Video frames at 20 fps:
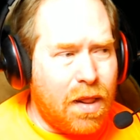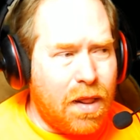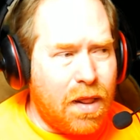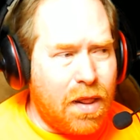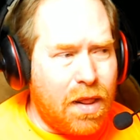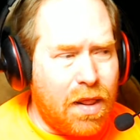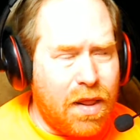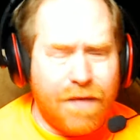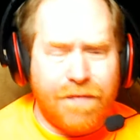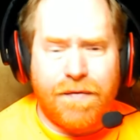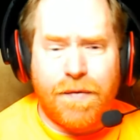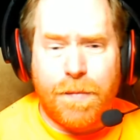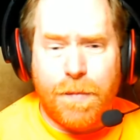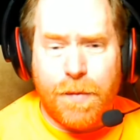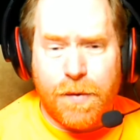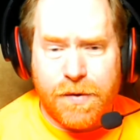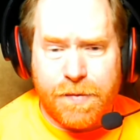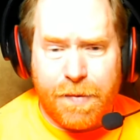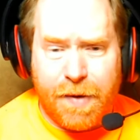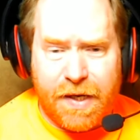
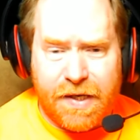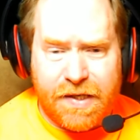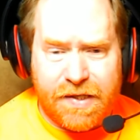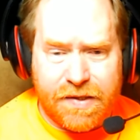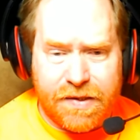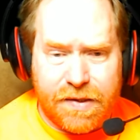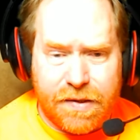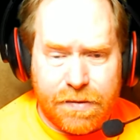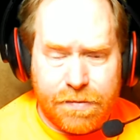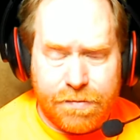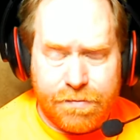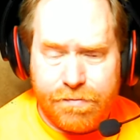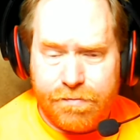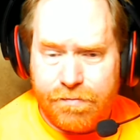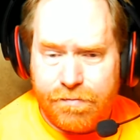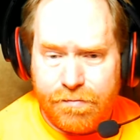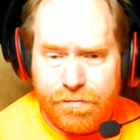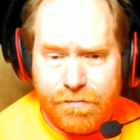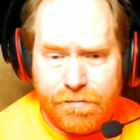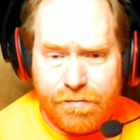livable spaces
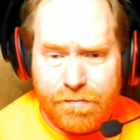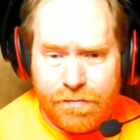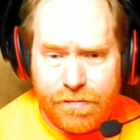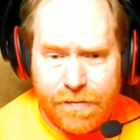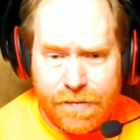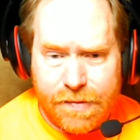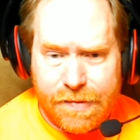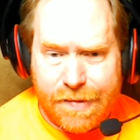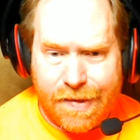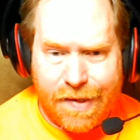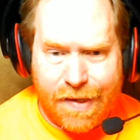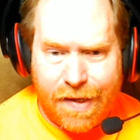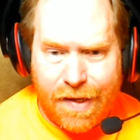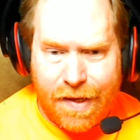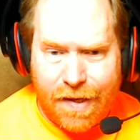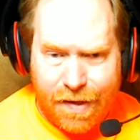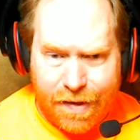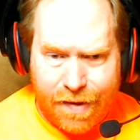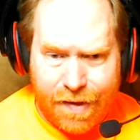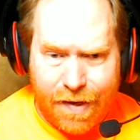
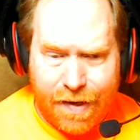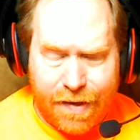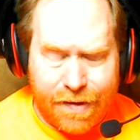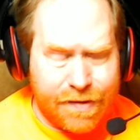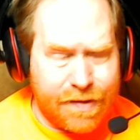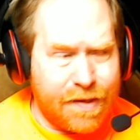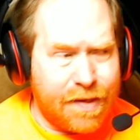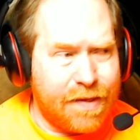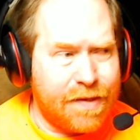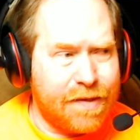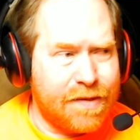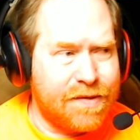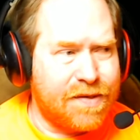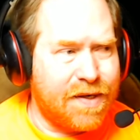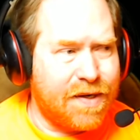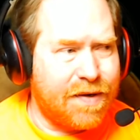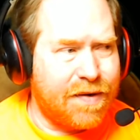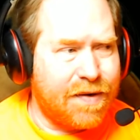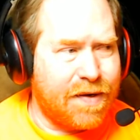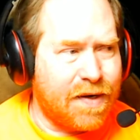in the this
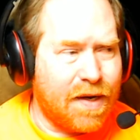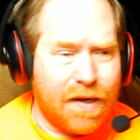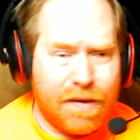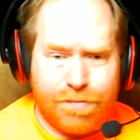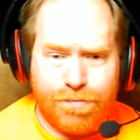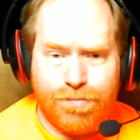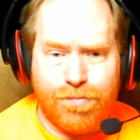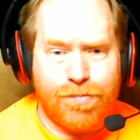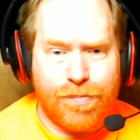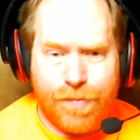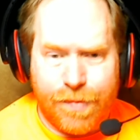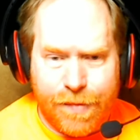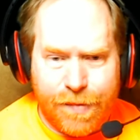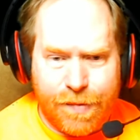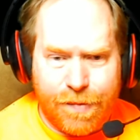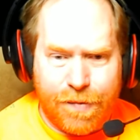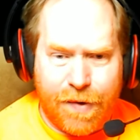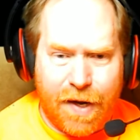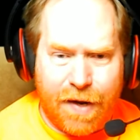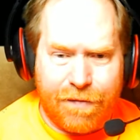area.
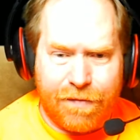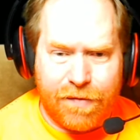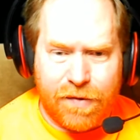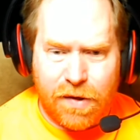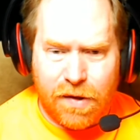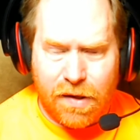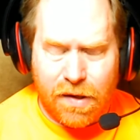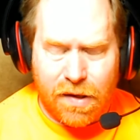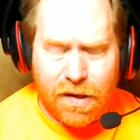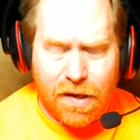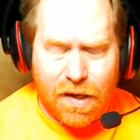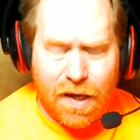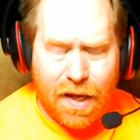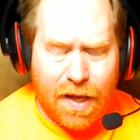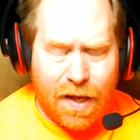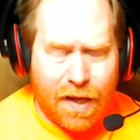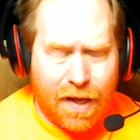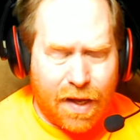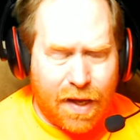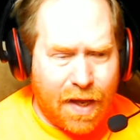
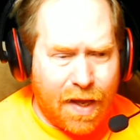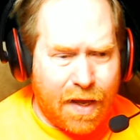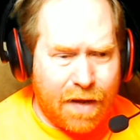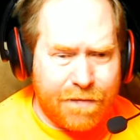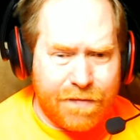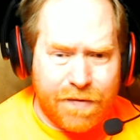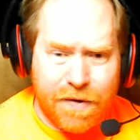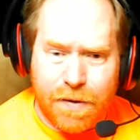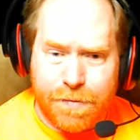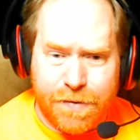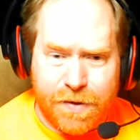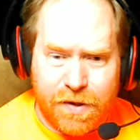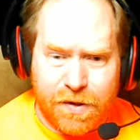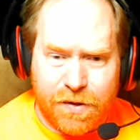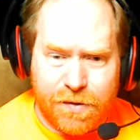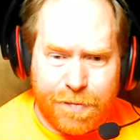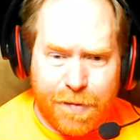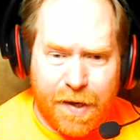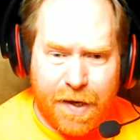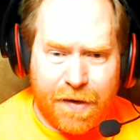I have an
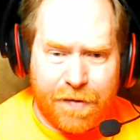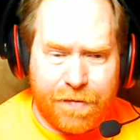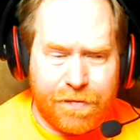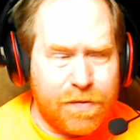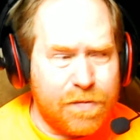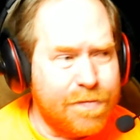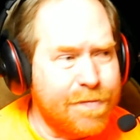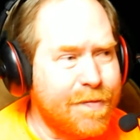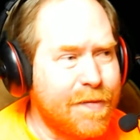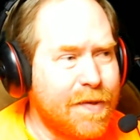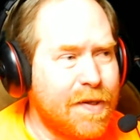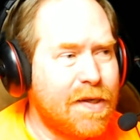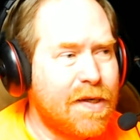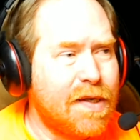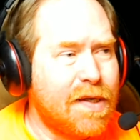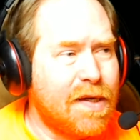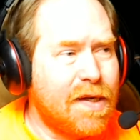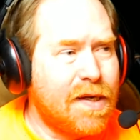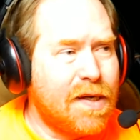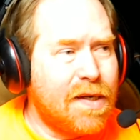upstairs bathroom
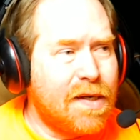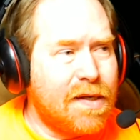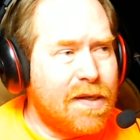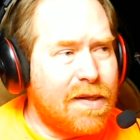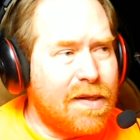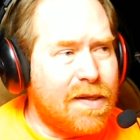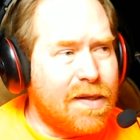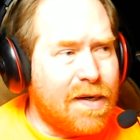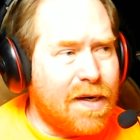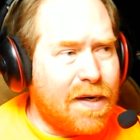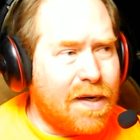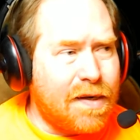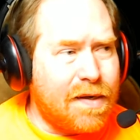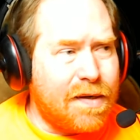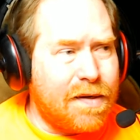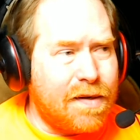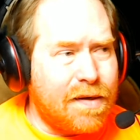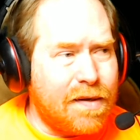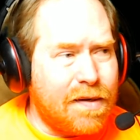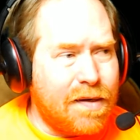that
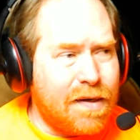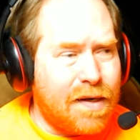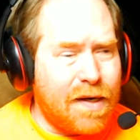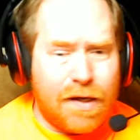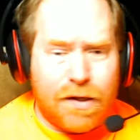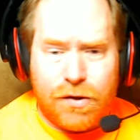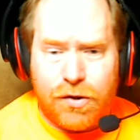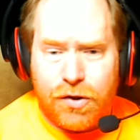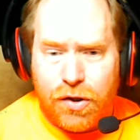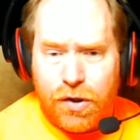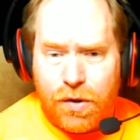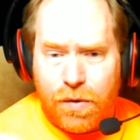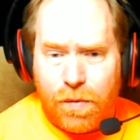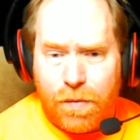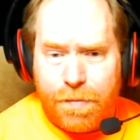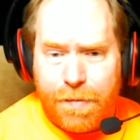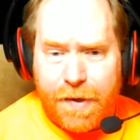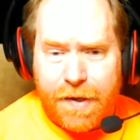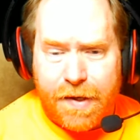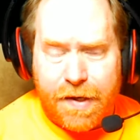I share
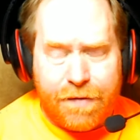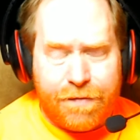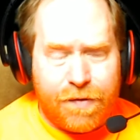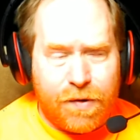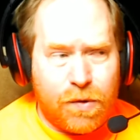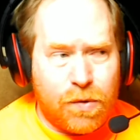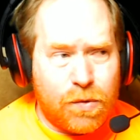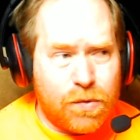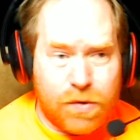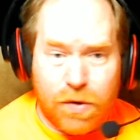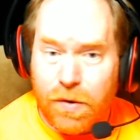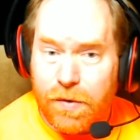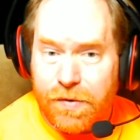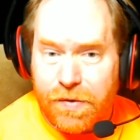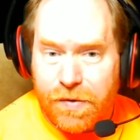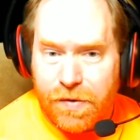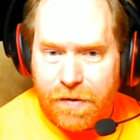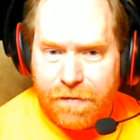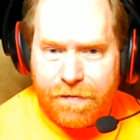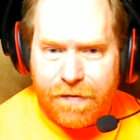with my nephew, who's
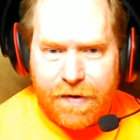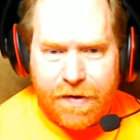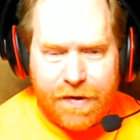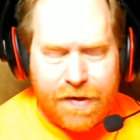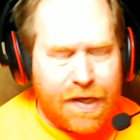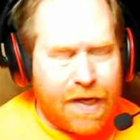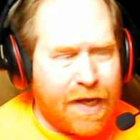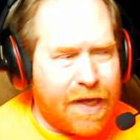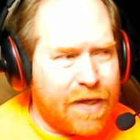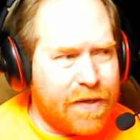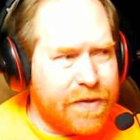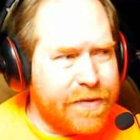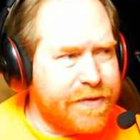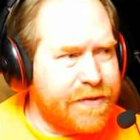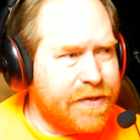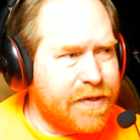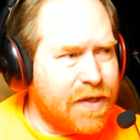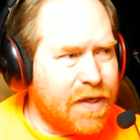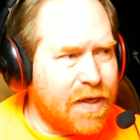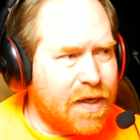also living in the
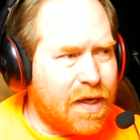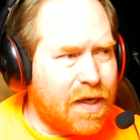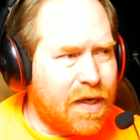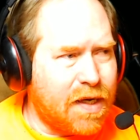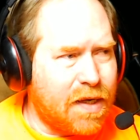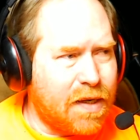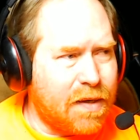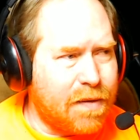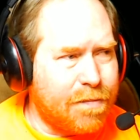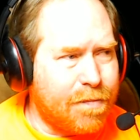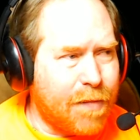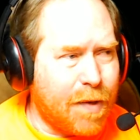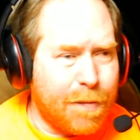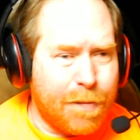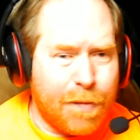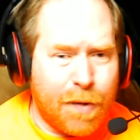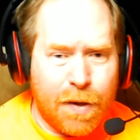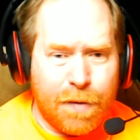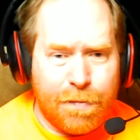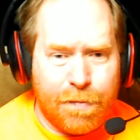house. My
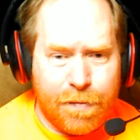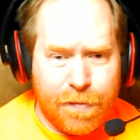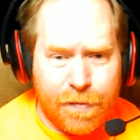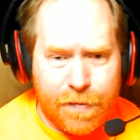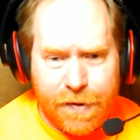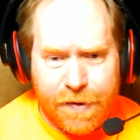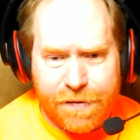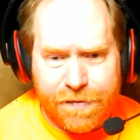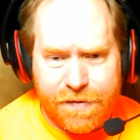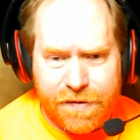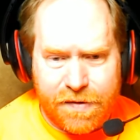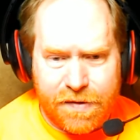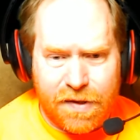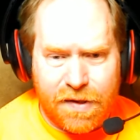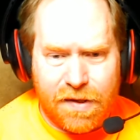mom lives;